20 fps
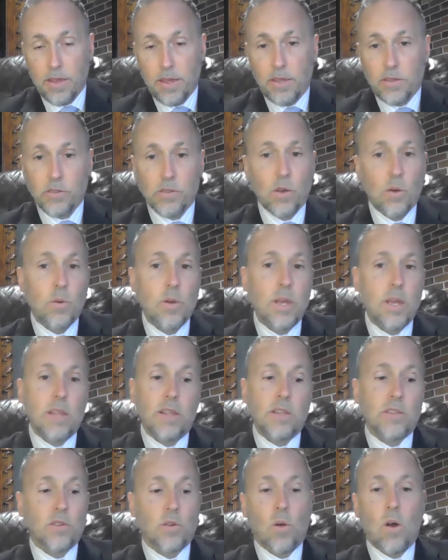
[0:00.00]
So
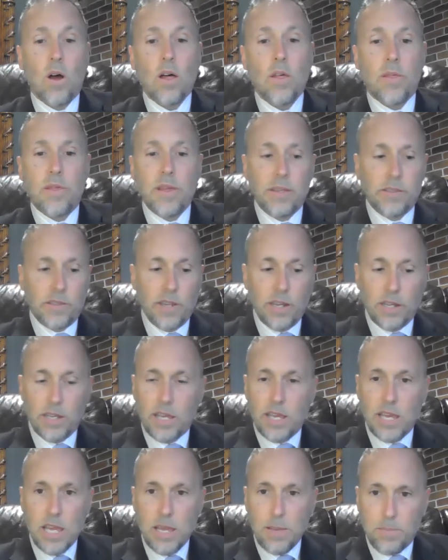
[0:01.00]
these are all things that
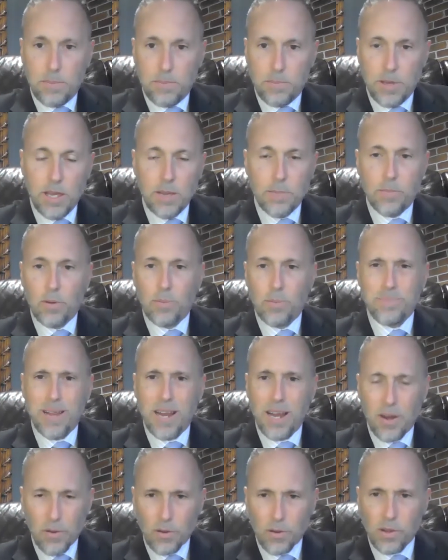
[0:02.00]
keep people
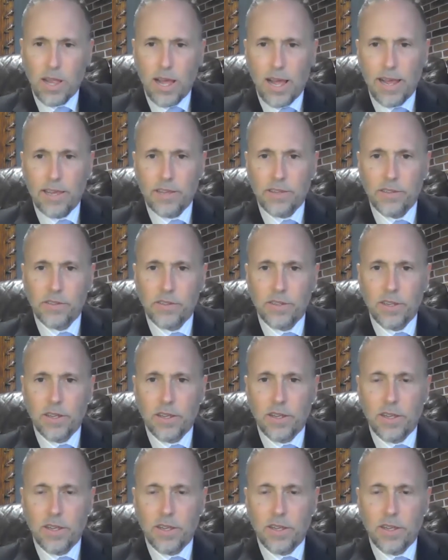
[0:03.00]
paralyzed